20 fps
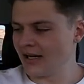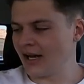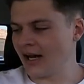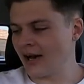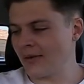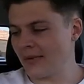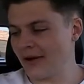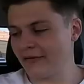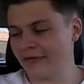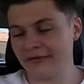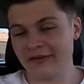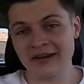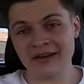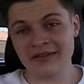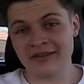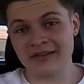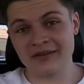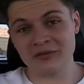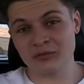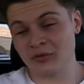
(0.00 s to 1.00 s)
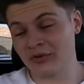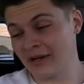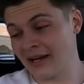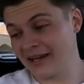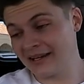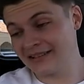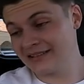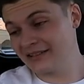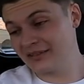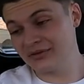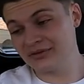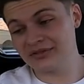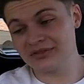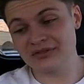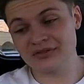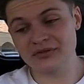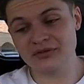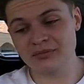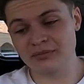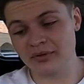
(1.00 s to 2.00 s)
Um, I found when I used
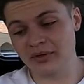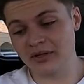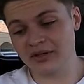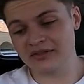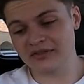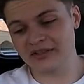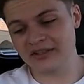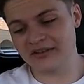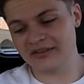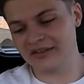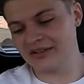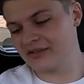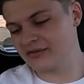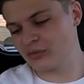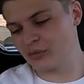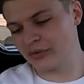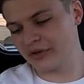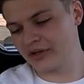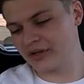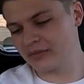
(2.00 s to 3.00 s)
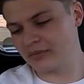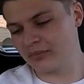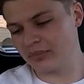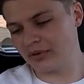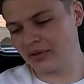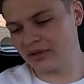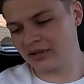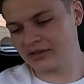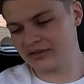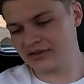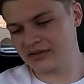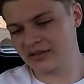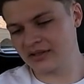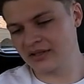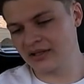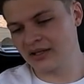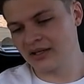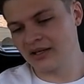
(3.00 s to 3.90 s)
to do books, like these weird books,